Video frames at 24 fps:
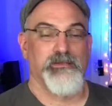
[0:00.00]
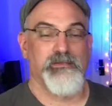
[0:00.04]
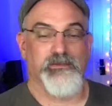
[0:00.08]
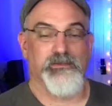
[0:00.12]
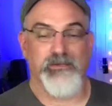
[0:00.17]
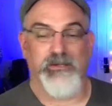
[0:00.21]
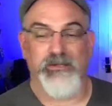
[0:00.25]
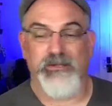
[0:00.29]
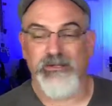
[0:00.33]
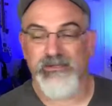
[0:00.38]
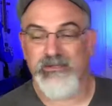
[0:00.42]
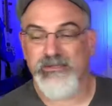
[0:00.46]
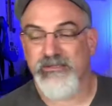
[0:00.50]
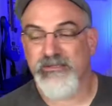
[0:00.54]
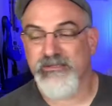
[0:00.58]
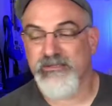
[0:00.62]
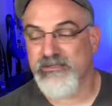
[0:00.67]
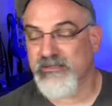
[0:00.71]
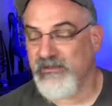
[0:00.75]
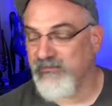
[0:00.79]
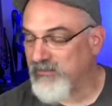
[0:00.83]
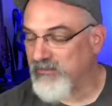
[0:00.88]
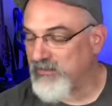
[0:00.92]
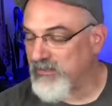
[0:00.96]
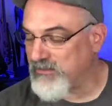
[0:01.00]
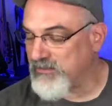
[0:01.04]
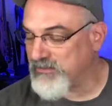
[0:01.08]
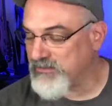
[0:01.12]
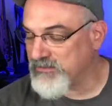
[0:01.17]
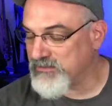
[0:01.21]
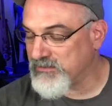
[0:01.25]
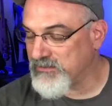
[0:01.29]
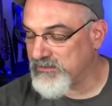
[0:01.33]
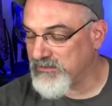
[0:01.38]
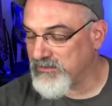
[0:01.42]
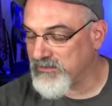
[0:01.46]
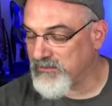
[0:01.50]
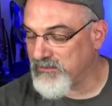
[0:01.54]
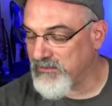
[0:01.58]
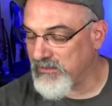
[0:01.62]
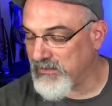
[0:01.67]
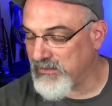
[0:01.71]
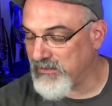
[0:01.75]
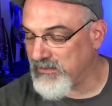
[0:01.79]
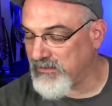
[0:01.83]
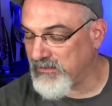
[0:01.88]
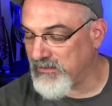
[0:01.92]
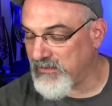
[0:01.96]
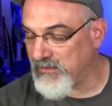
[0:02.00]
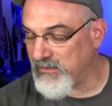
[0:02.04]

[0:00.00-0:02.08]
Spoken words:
doing all this the stuff that I used to do. And